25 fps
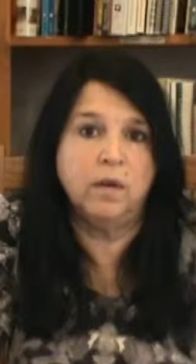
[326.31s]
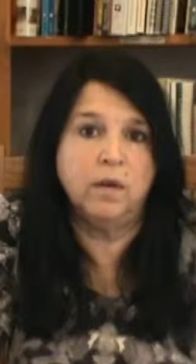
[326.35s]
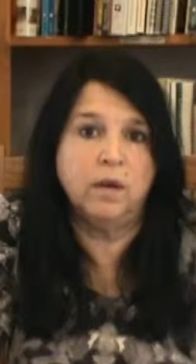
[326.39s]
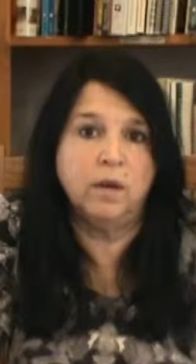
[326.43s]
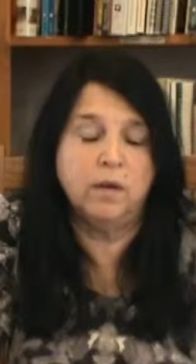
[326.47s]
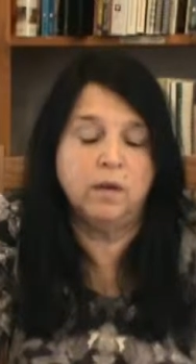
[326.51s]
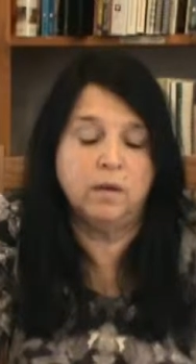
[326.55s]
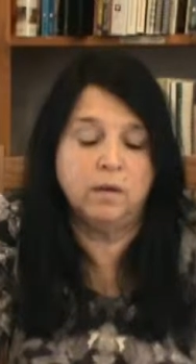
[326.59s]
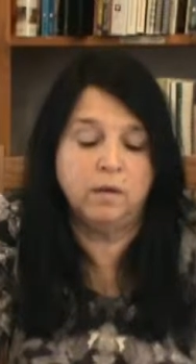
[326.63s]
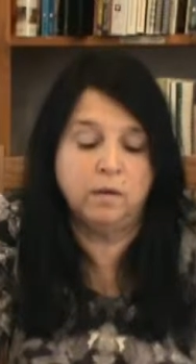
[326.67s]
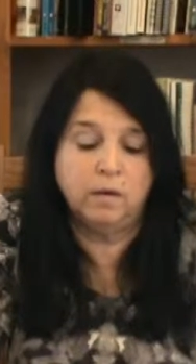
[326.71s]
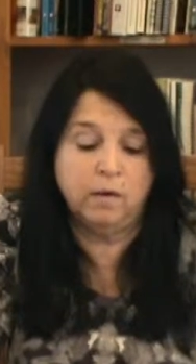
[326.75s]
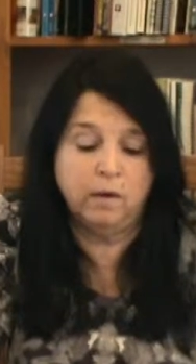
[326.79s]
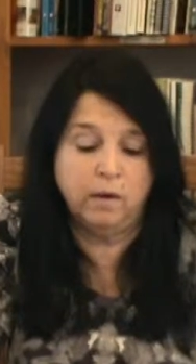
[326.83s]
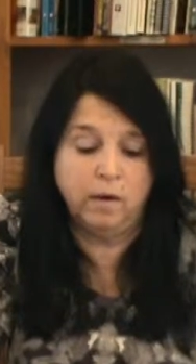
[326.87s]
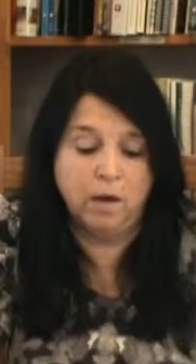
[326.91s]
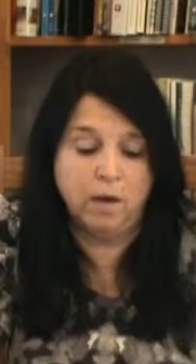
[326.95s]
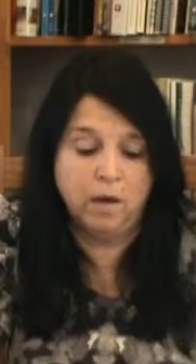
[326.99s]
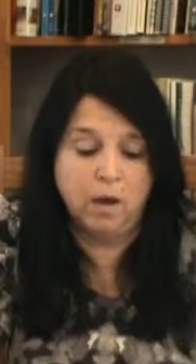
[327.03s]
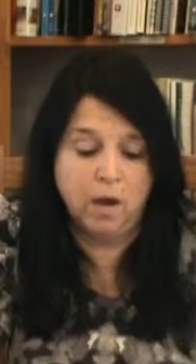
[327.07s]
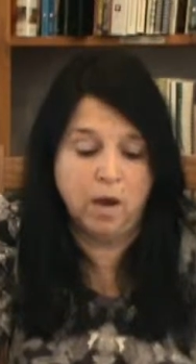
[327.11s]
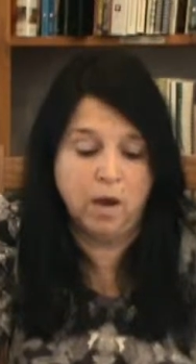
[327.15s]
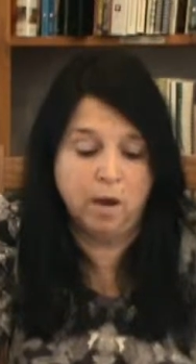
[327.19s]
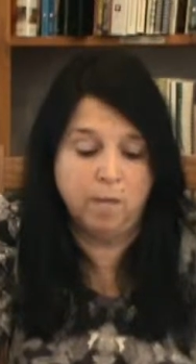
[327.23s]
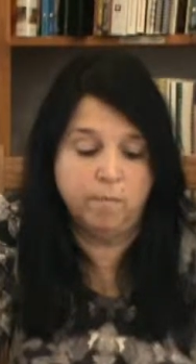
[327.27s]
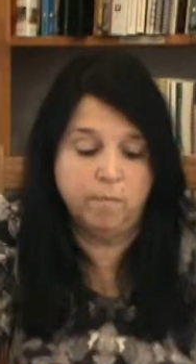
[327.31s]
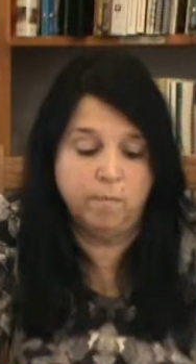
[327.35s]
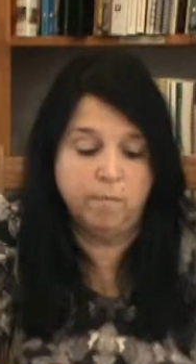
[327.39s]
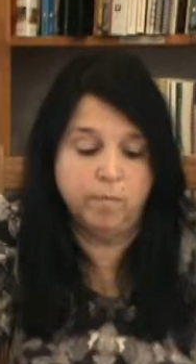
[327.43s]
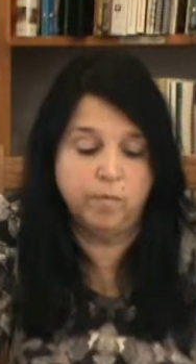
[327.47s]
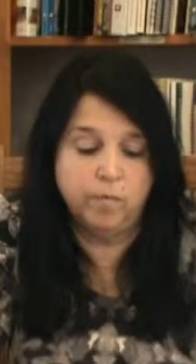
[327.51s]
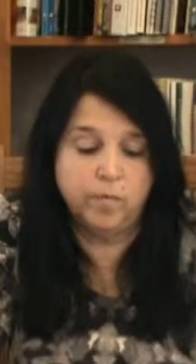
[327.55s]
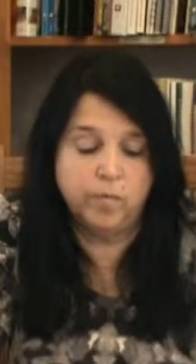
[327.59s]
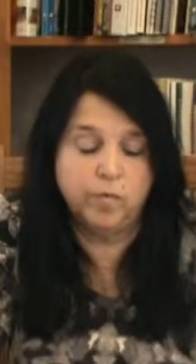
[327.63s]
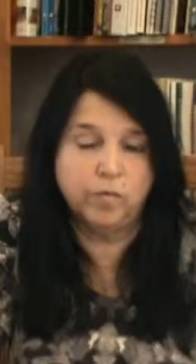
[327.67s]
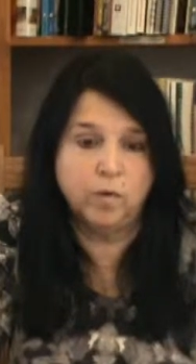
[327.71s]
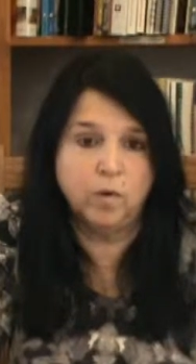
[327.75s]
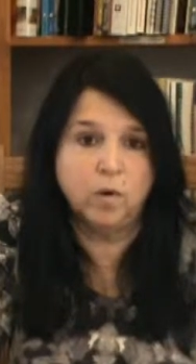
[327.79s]
and
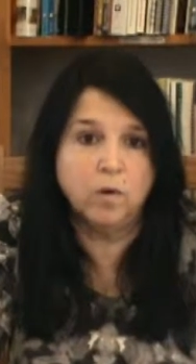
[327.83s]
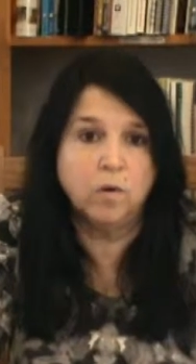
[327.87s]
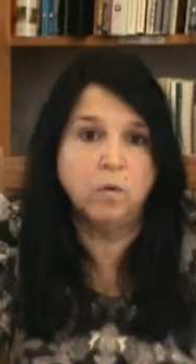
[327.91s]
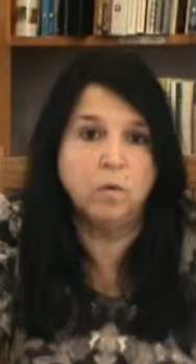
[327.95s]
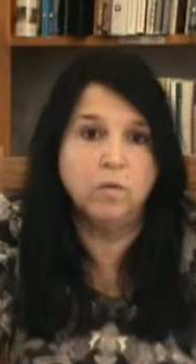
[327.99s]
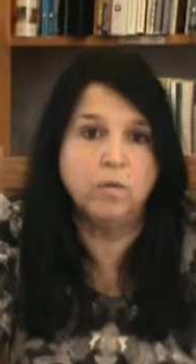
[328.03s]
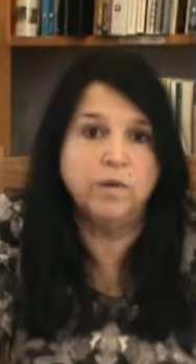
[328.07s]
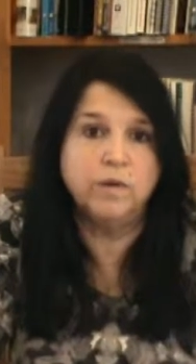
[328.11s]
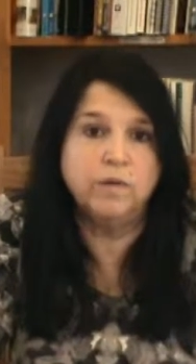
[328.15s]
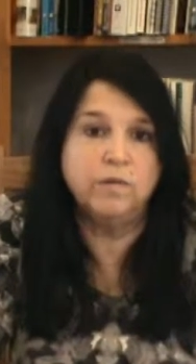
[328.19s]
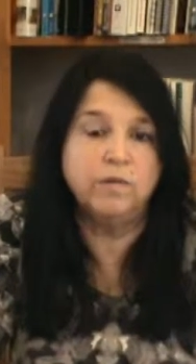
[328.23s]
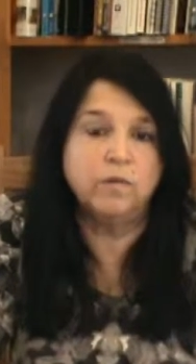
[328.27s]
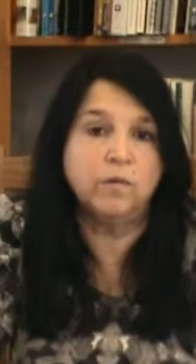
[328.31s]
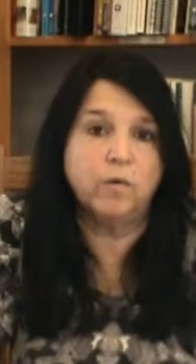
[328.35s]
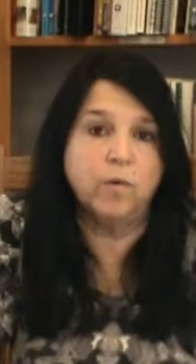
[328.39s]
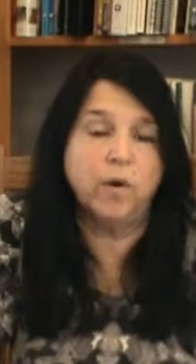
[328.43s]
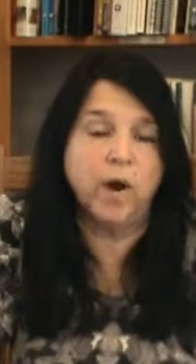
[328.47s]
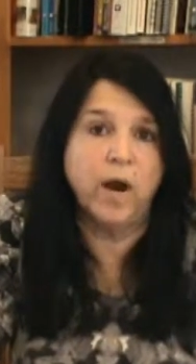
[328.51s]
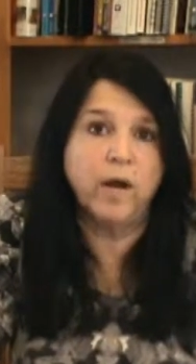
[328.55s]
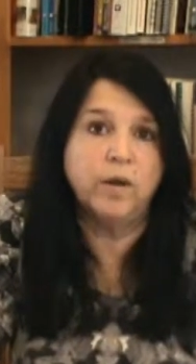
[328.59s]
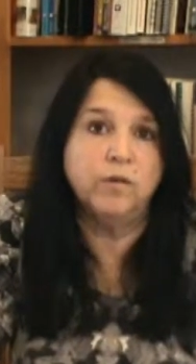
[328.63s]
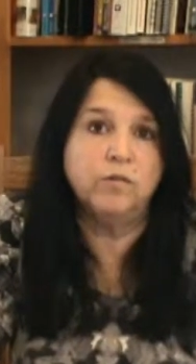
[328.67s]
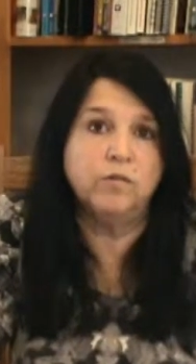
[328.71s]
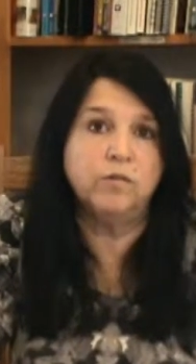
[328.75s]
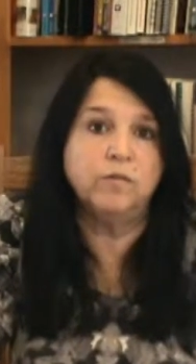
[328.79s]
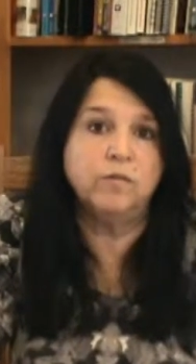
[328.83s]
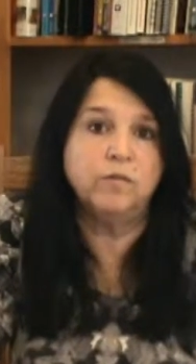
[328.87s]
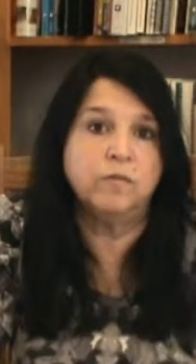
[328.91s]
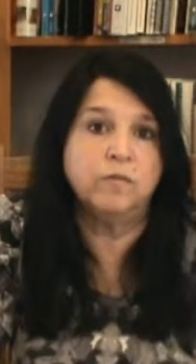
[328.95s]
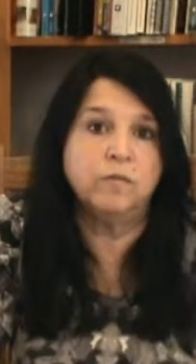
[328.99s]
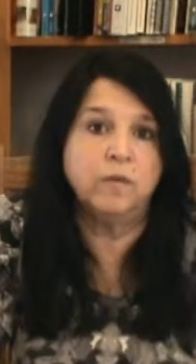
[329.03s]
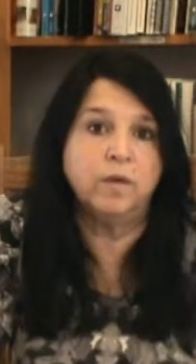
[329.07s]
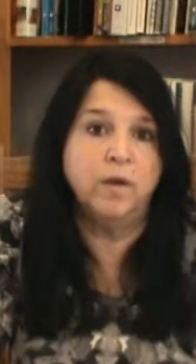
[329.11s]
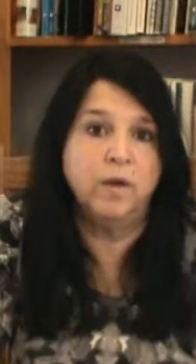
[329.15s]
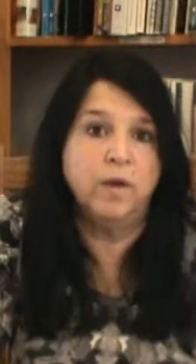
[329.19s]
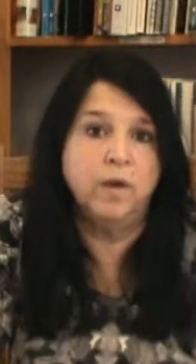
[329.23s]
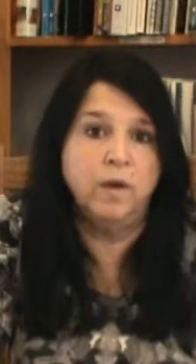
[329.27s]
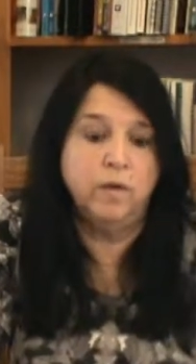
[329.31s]
circle these
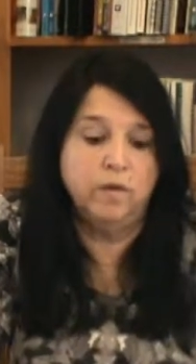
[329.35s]
scratches.